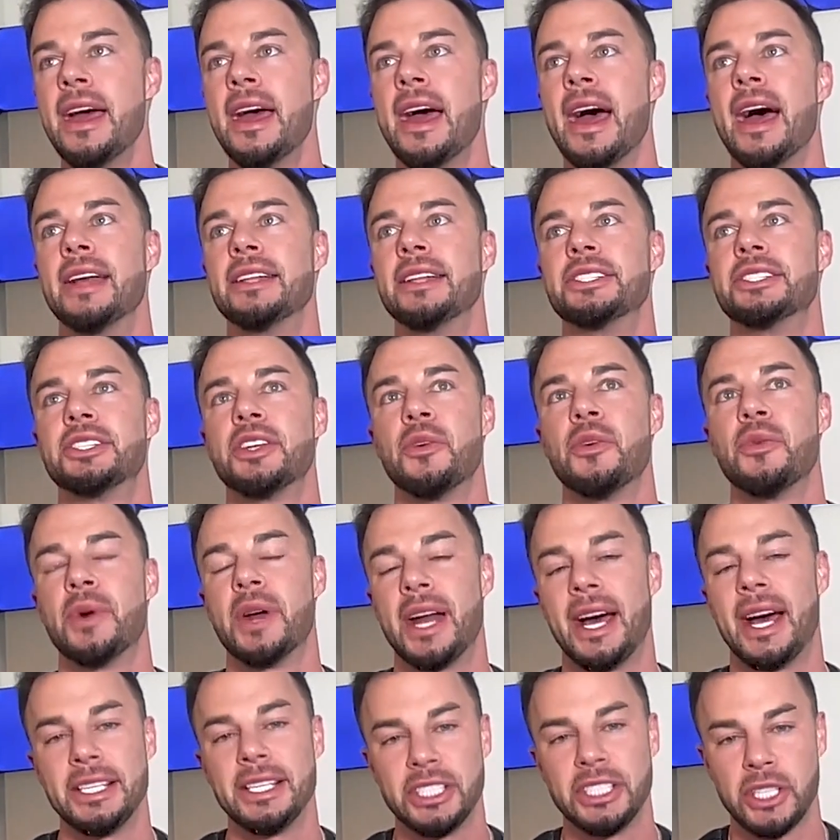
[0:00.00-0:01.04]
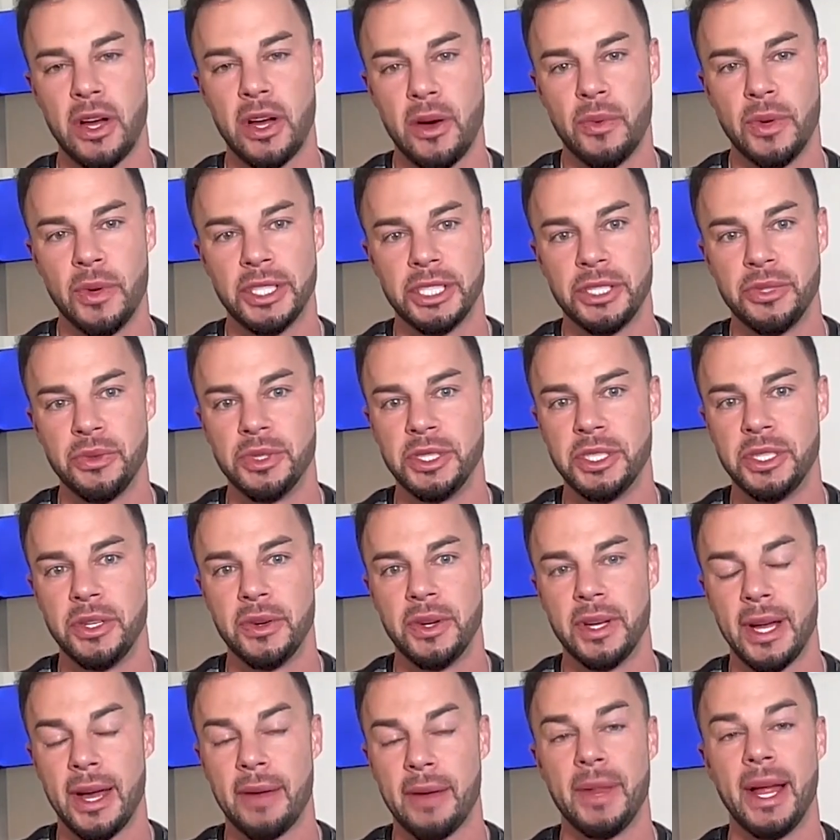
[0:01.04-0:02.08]
And so when I saw what she was
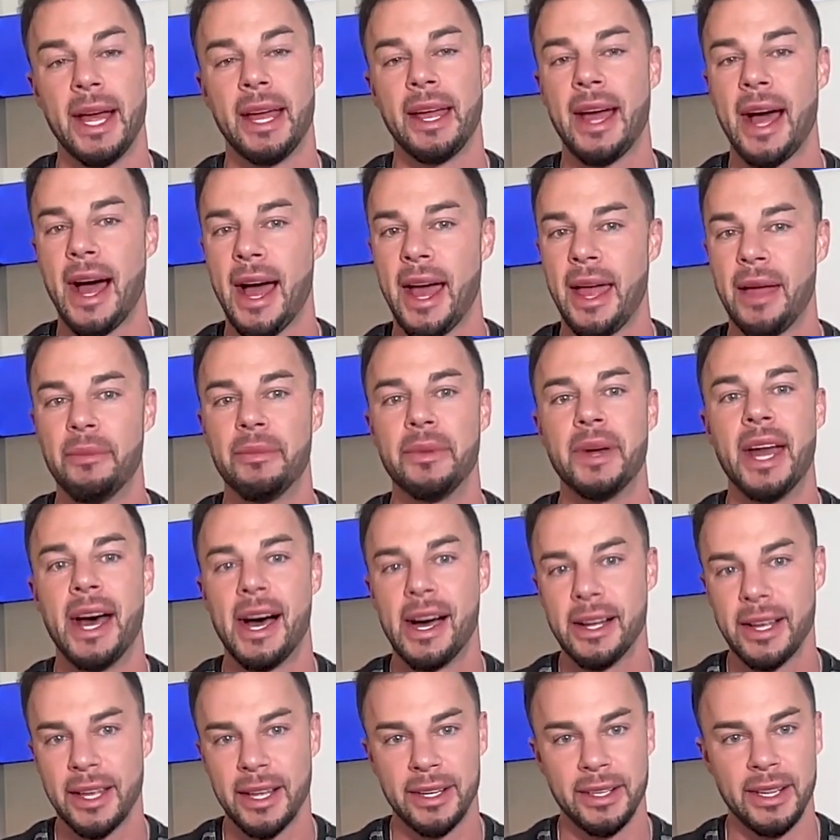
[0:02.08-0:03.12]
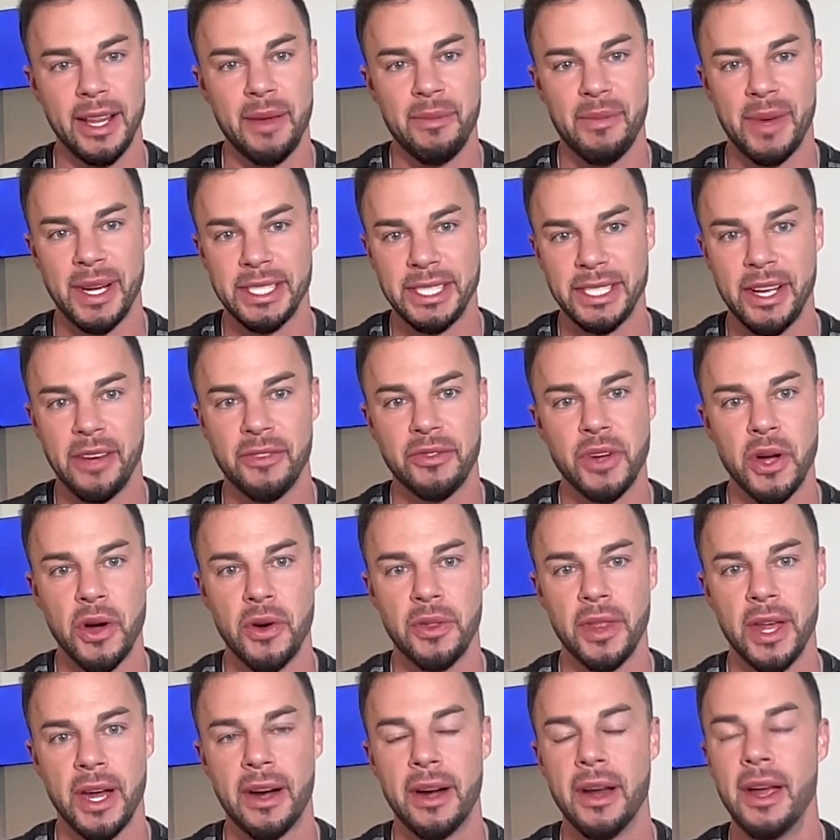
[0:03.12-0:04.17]
doing, I'm like, I am not going to let myself go
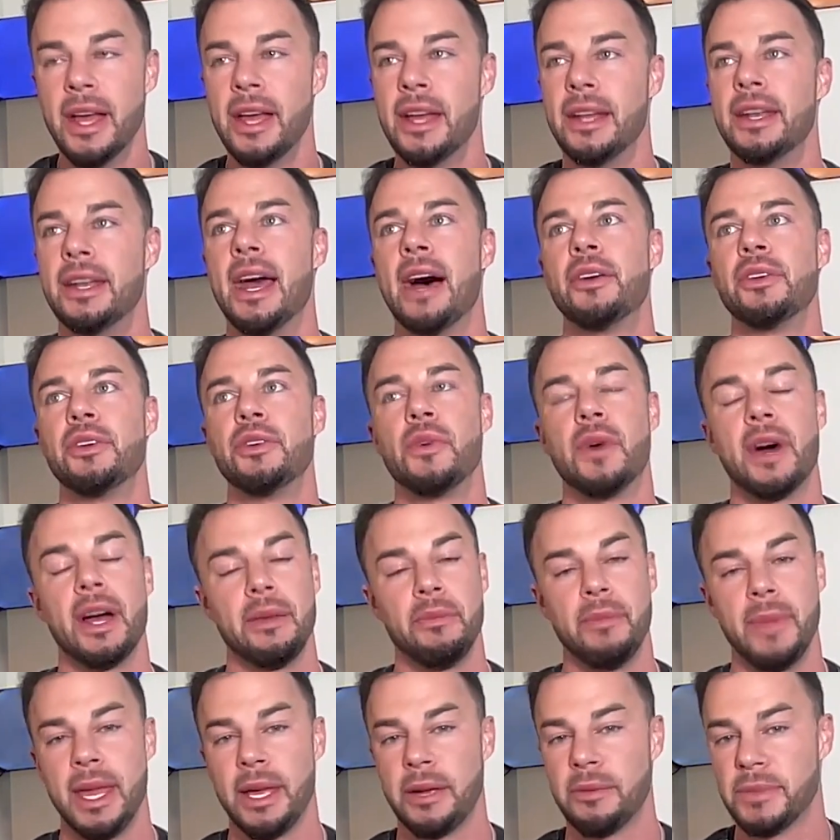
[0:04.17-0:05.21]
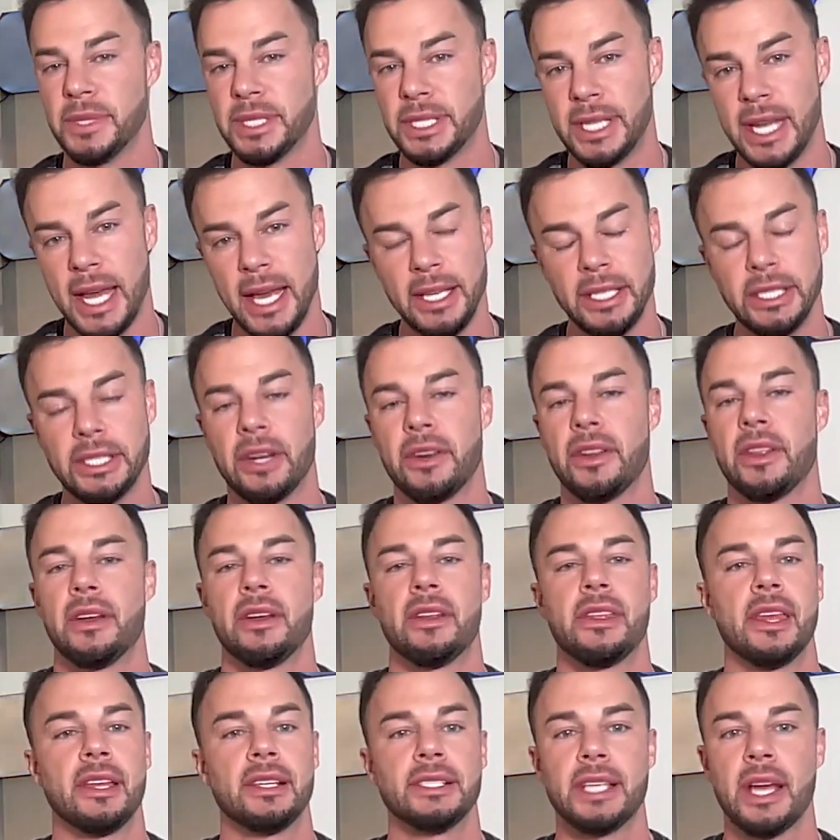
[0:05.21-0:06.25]
there. Now, do I make mistakes? Are there
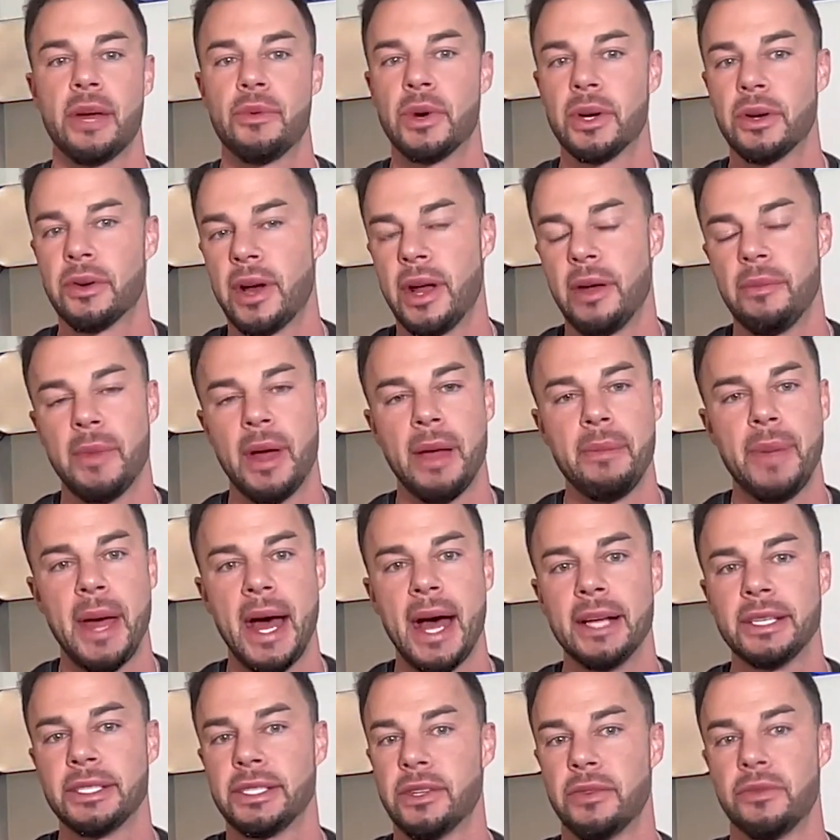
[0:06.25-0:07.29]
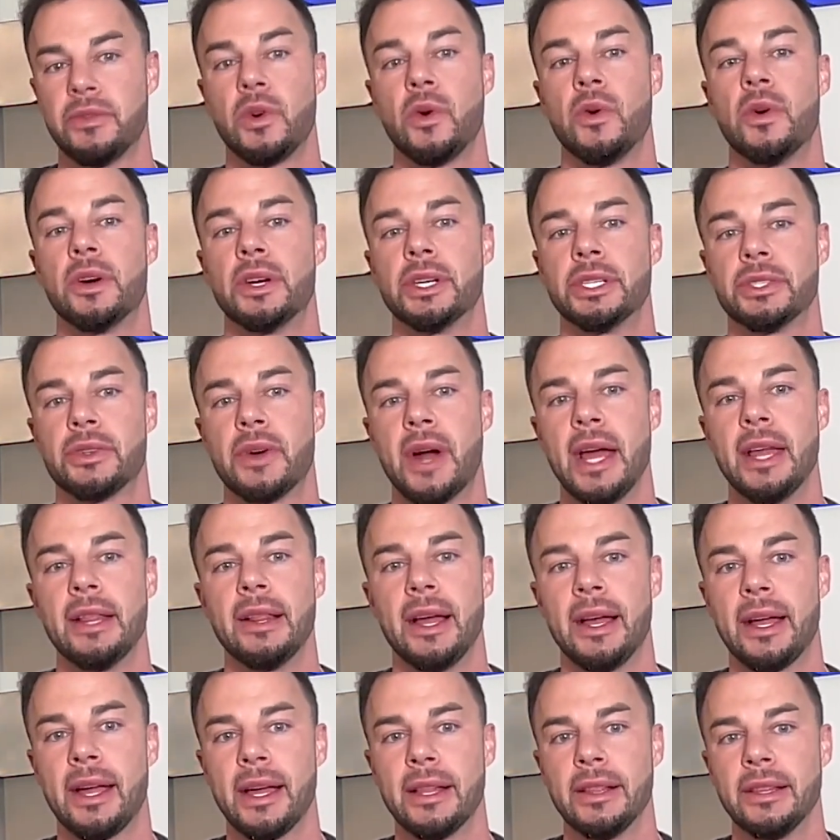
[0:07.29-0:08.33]
things I regret in my past? Of course, right?
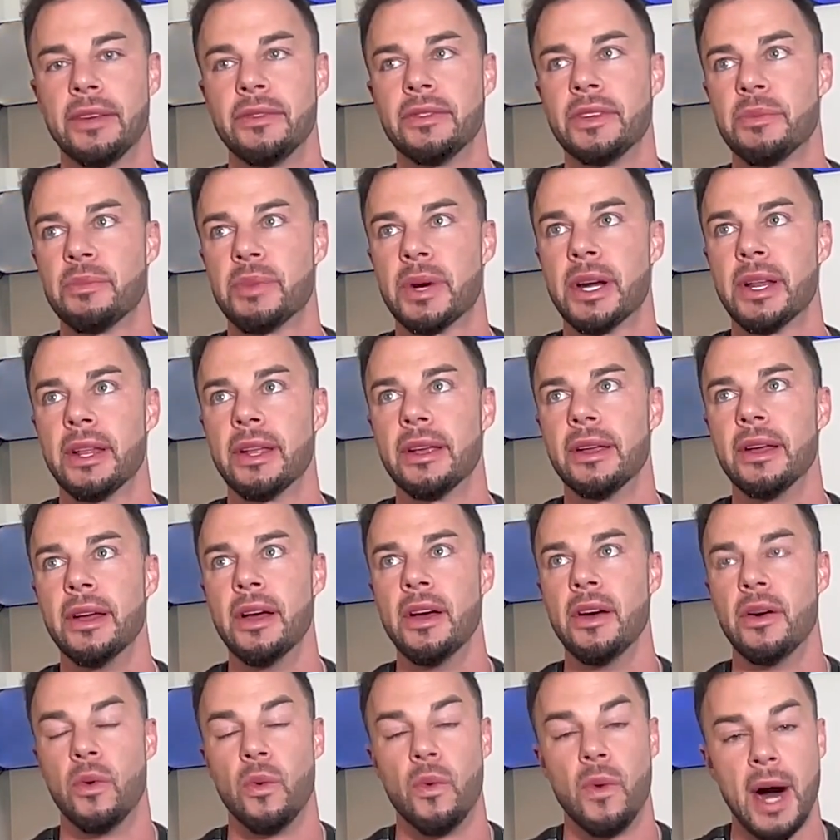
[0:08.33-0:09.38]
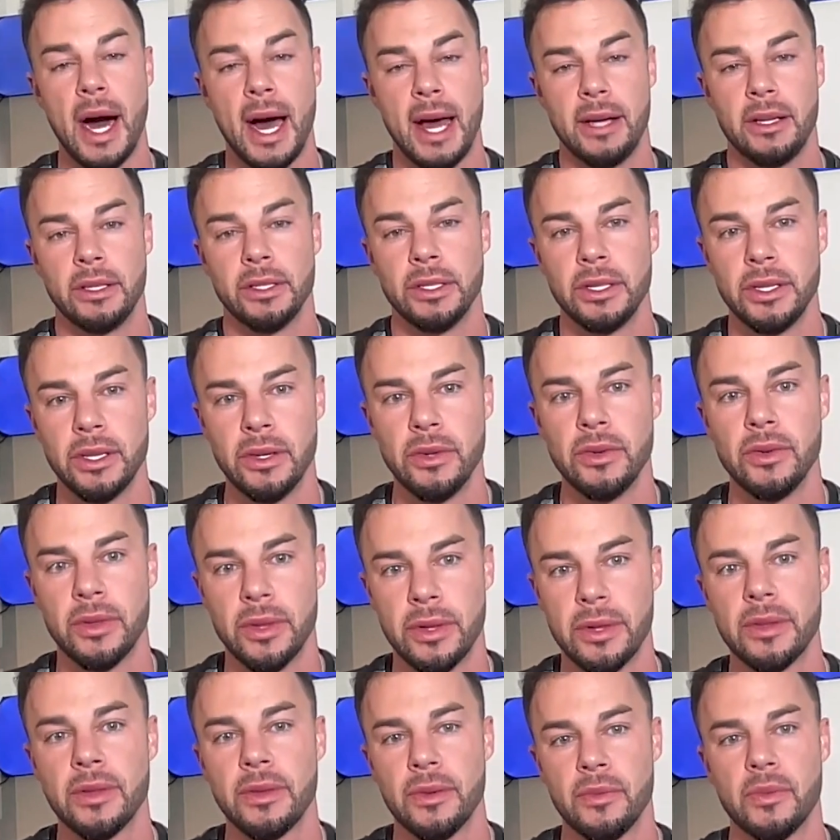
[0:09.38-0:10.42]
Like I lived a pretty wild
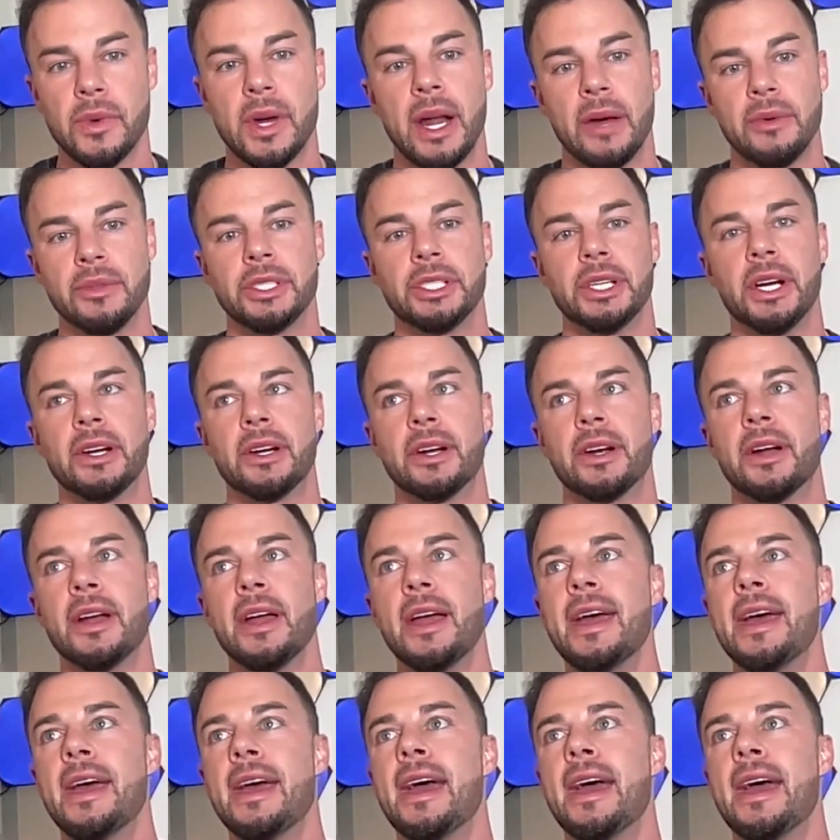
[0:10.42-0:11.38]
youth when I was younger.